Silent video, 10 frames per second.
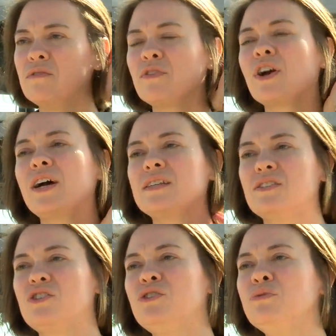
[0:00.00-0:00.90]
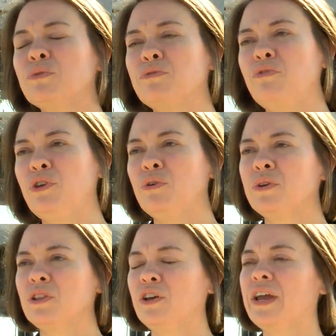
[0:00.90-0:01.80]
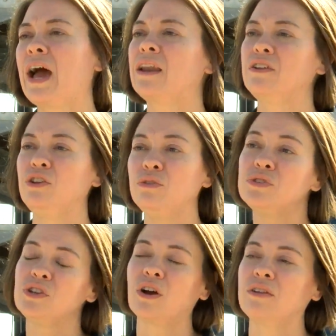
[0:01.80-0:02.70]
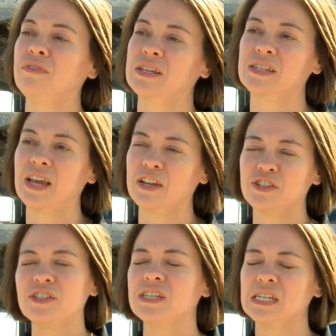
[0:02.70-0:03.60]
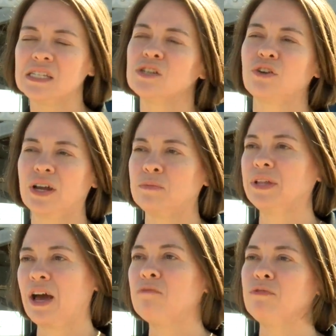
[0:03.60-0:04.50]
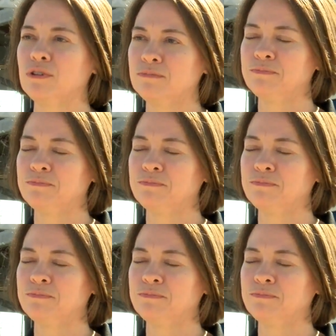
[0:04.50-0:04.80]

for us to review and look at and use in our investigations. It is incredibly helpful.